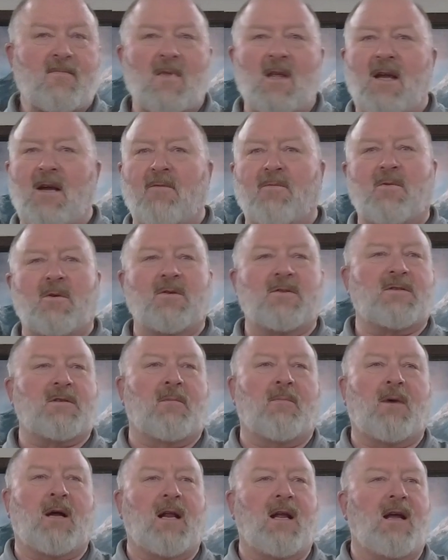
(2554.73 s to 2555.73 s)
if there's
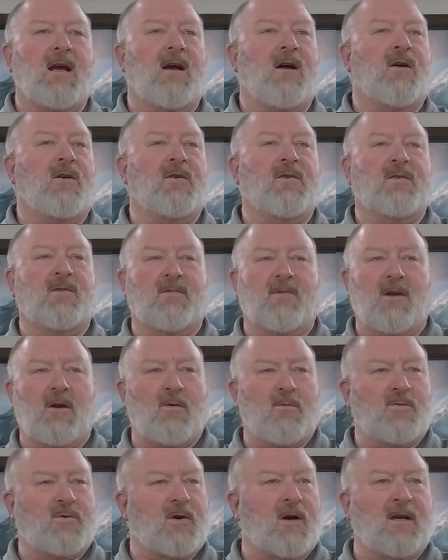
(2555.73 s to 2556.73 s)
somebody else you
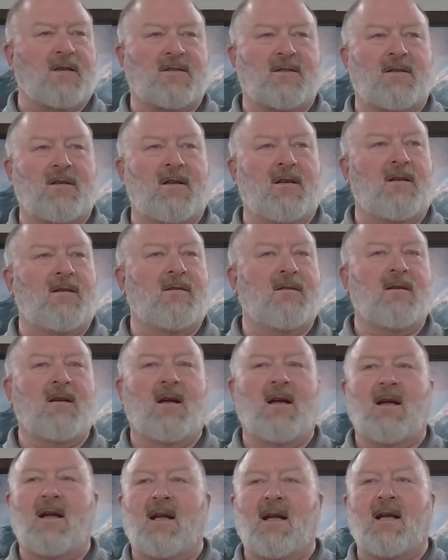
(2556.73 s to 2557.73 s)
know trusted
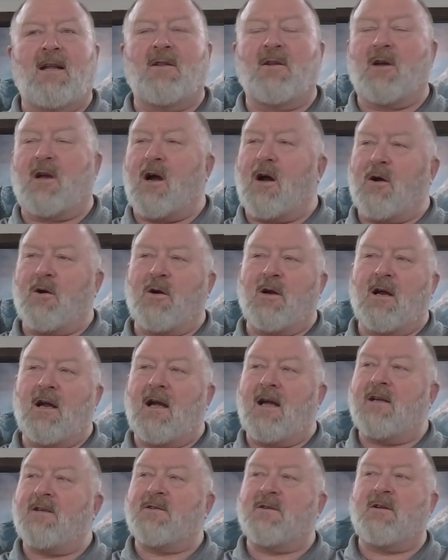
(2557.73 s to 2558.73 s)
in the
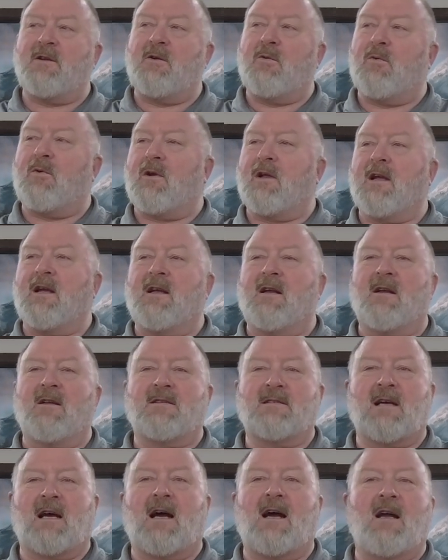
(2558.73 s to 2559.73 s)
congregation you want to get
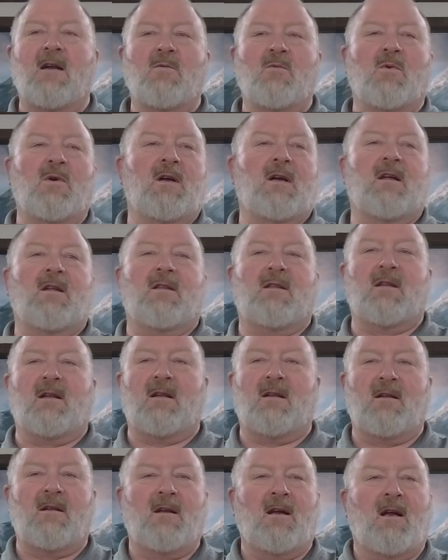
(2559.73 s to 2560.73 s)
aside with
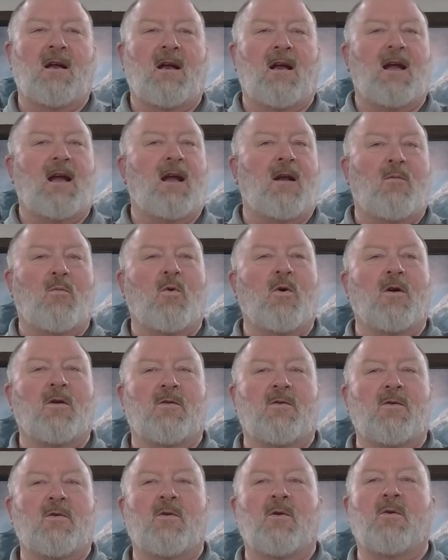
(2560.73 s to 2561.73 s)
and and work
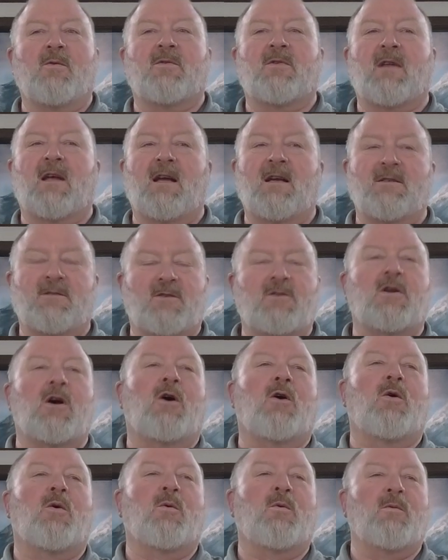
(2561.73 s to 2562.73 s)
through those things.
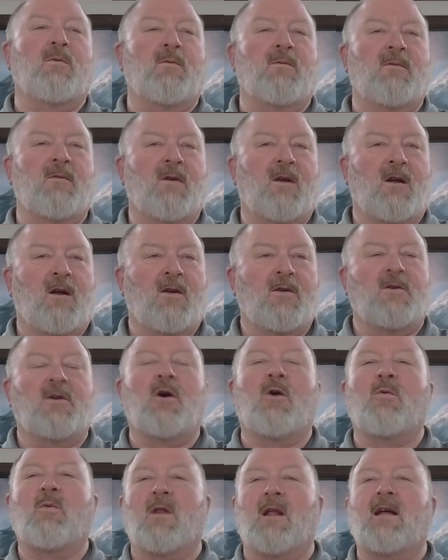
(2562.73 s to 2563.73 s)
Don't
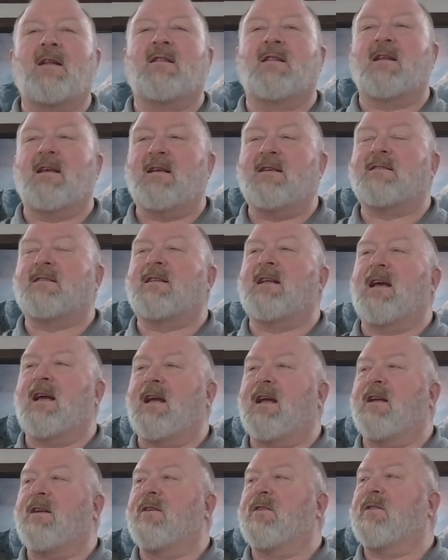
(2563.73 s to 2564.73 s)
don't let these
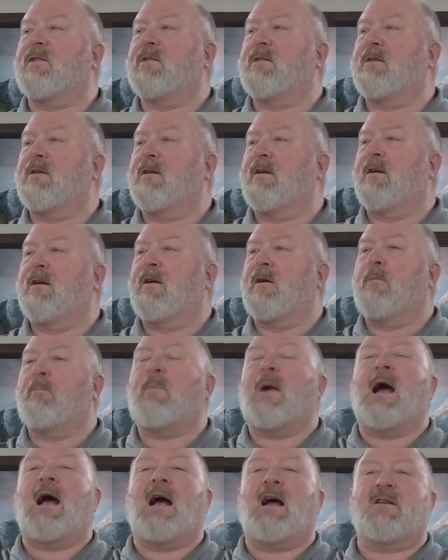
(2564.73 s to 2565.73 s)
things
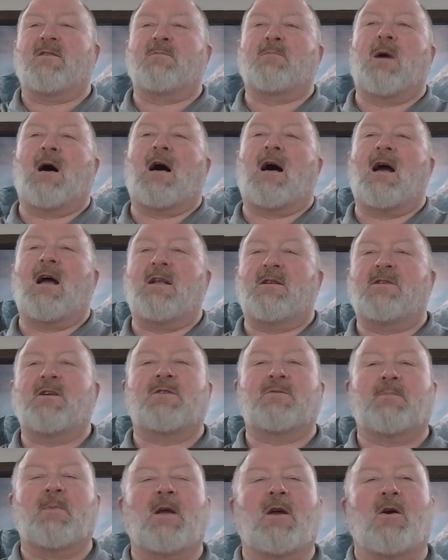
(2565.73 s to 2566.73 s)
pass by
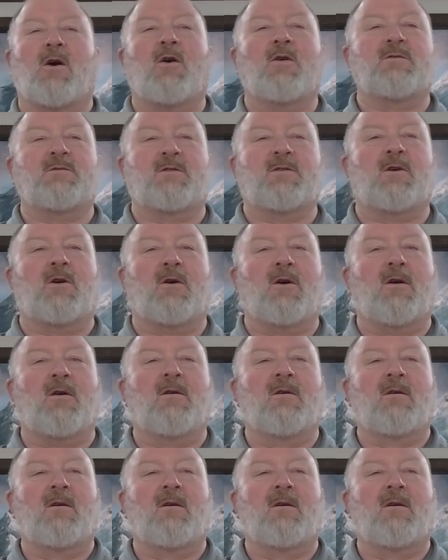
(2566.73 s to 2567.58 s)
just because they're